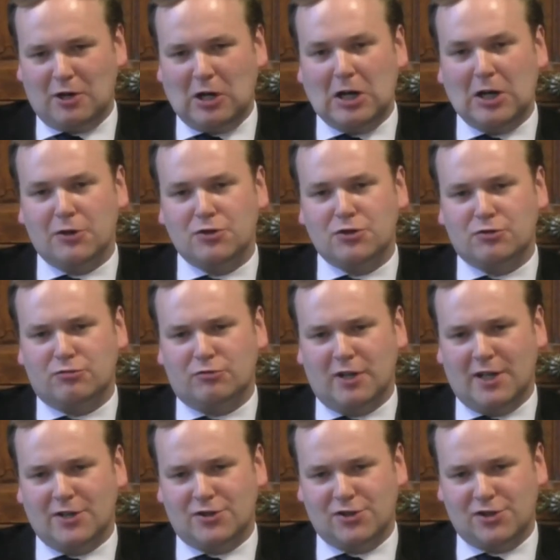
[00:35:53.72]
close
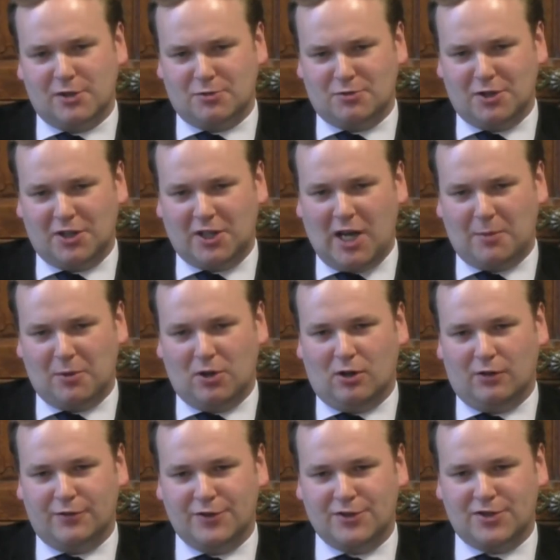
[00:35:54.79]
relationship between the Cabinet
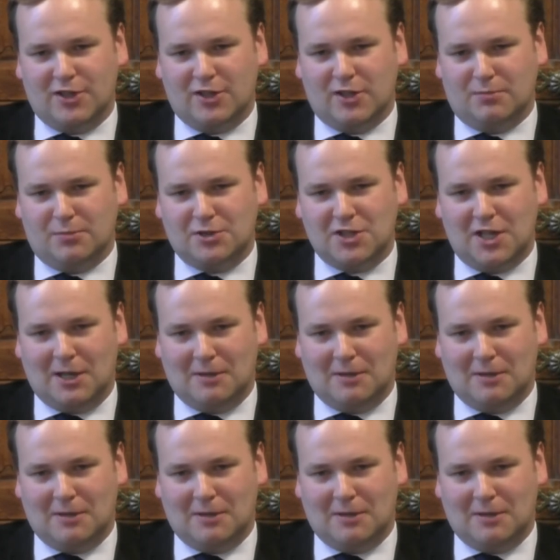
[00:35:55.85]
Office and Number 10.